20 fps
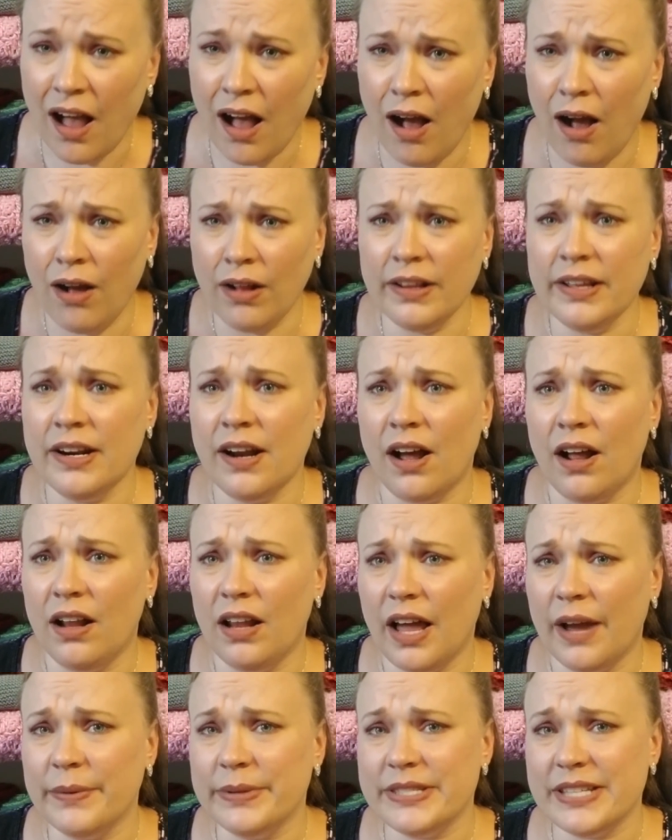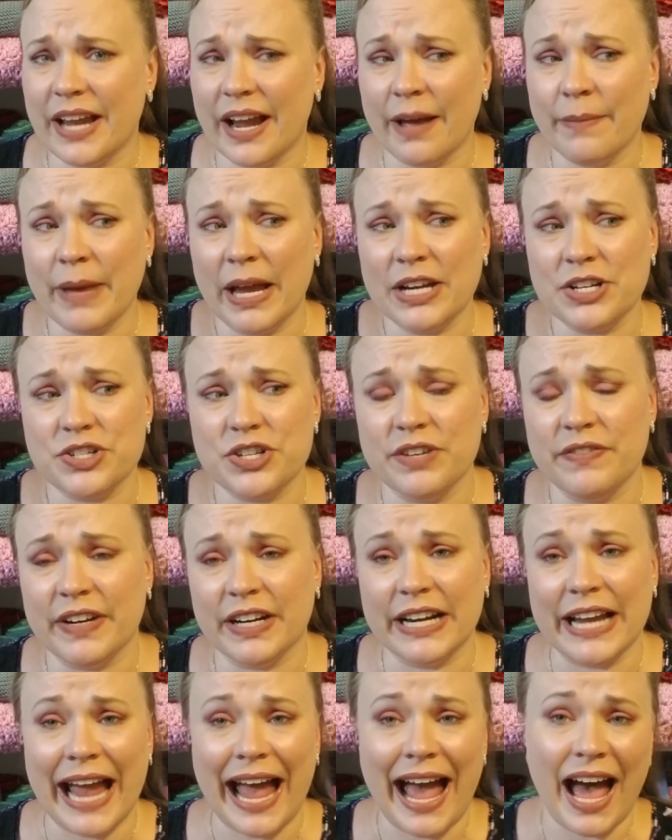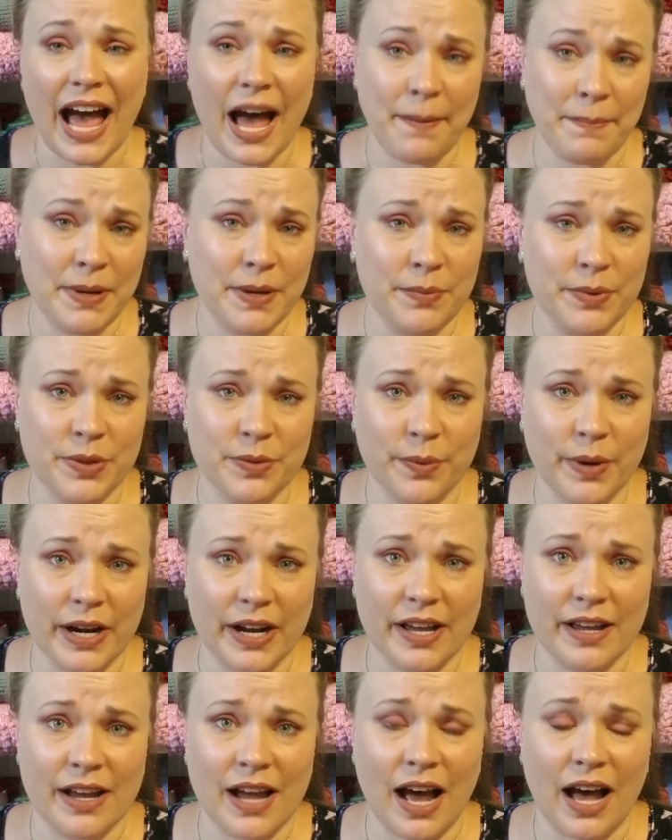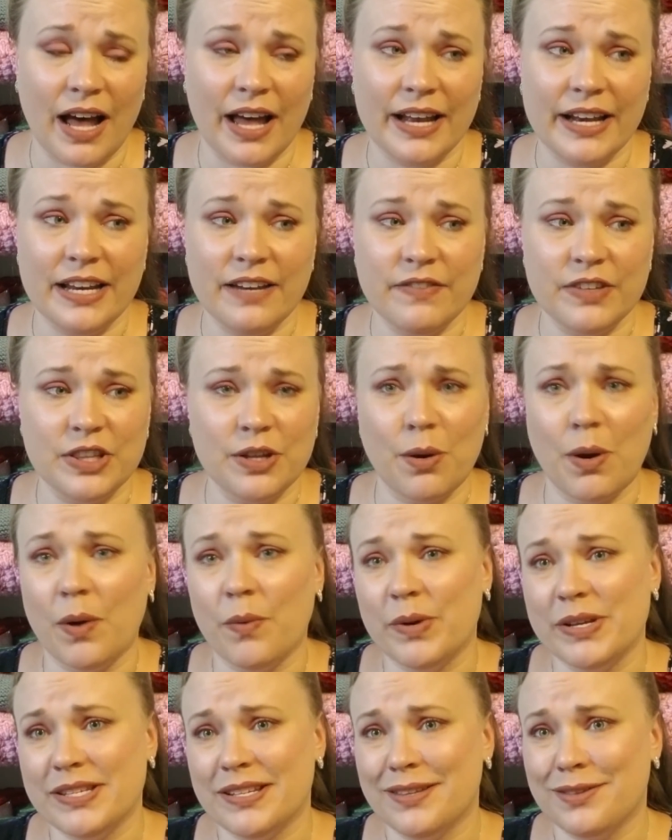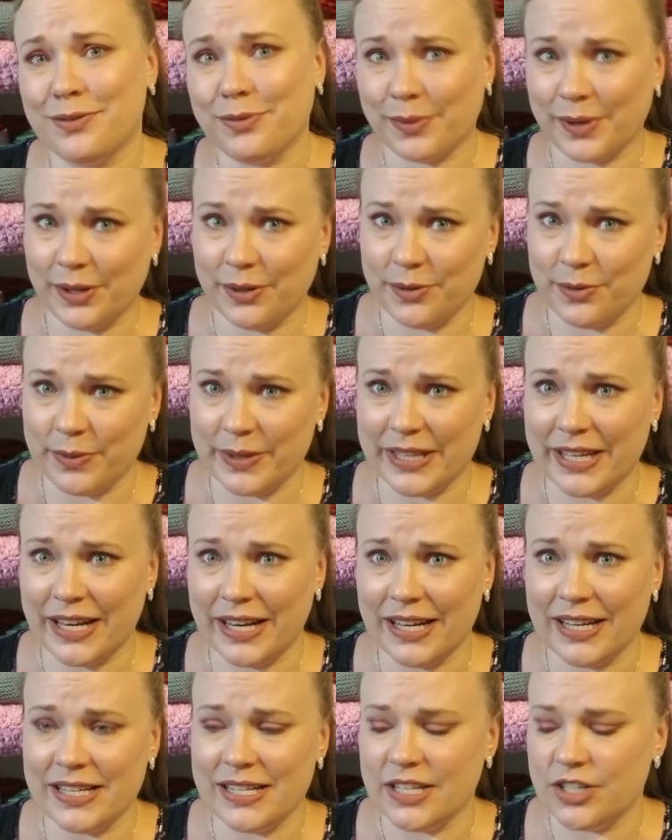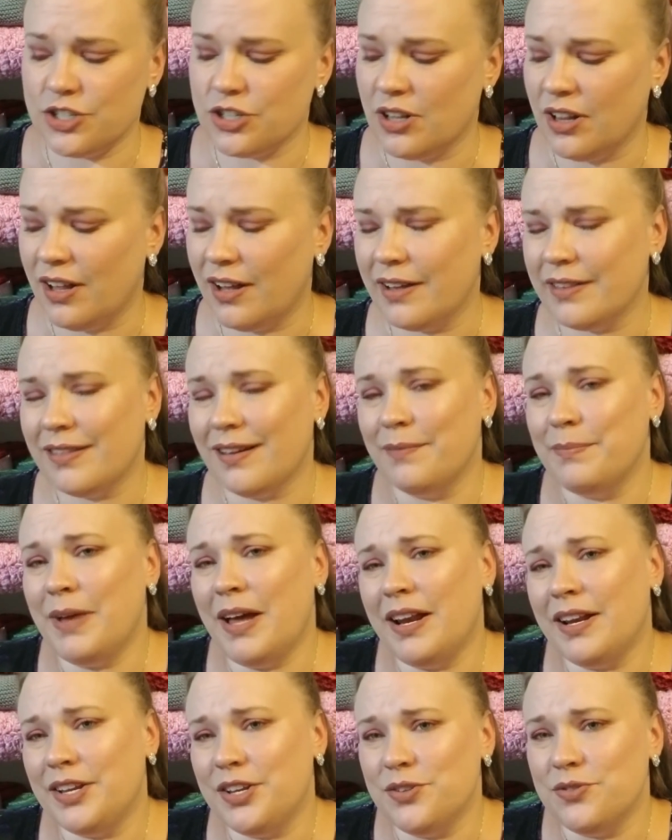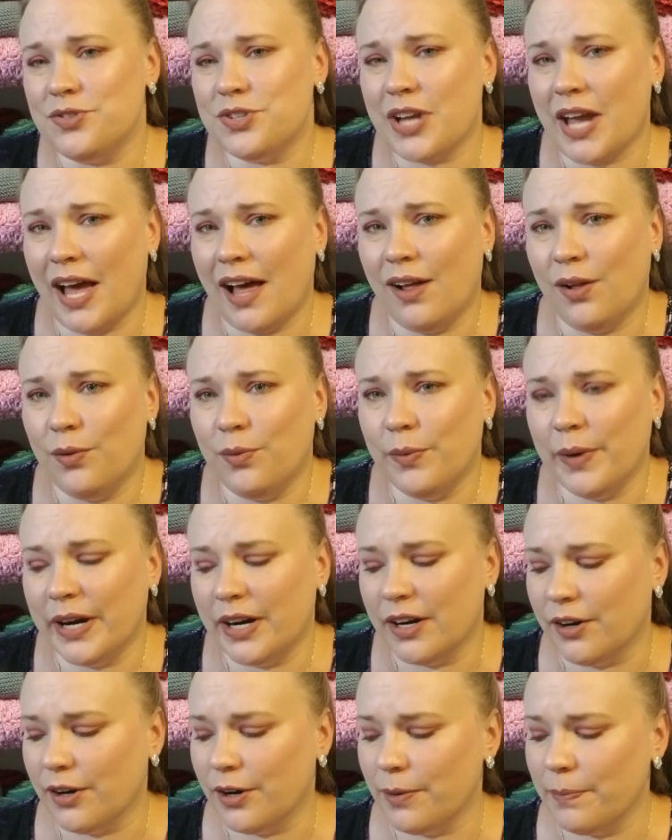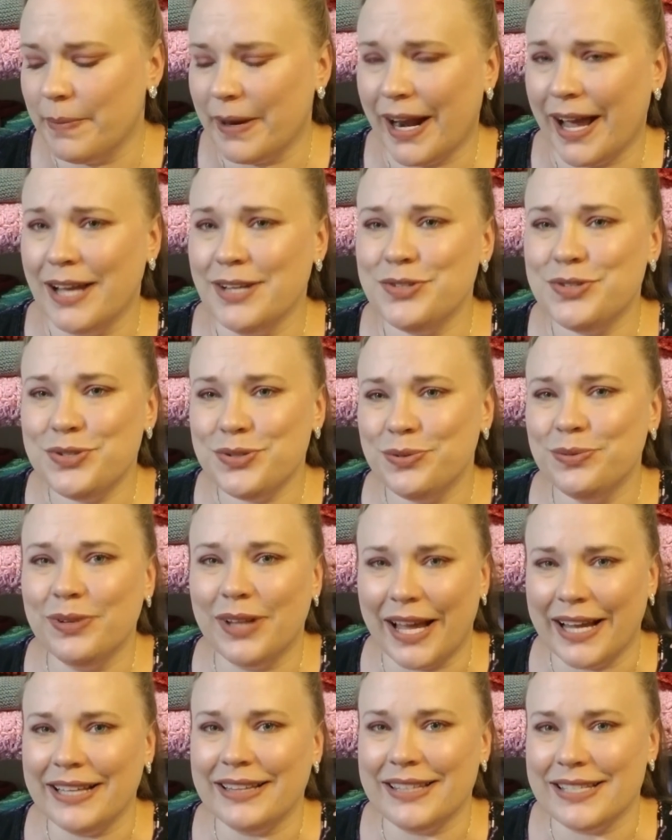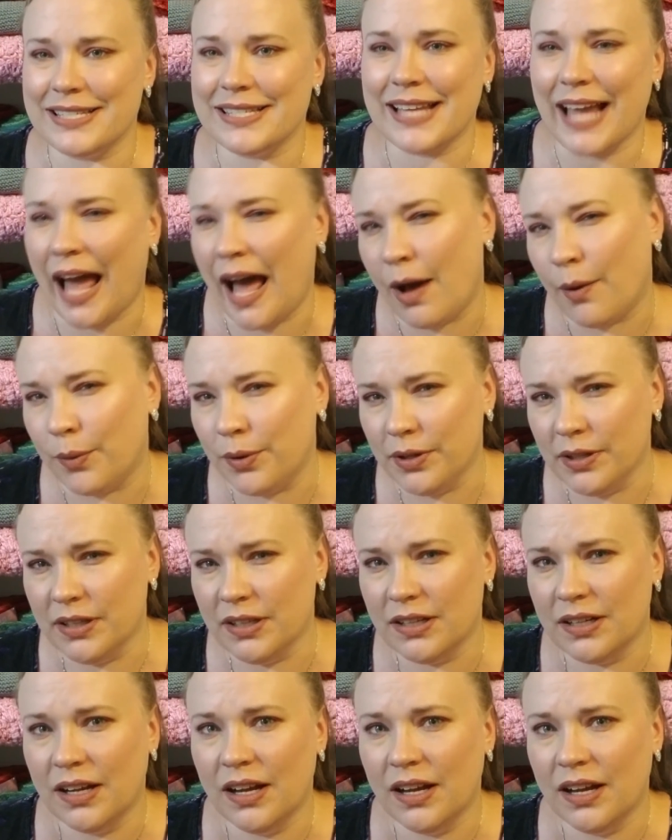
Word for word: All in all, I would say I'm actually very happy with what I got, even though I wasn't thrilled with getting a dishcloth. I'm not a huge cowl wearer, but I do like this cowl.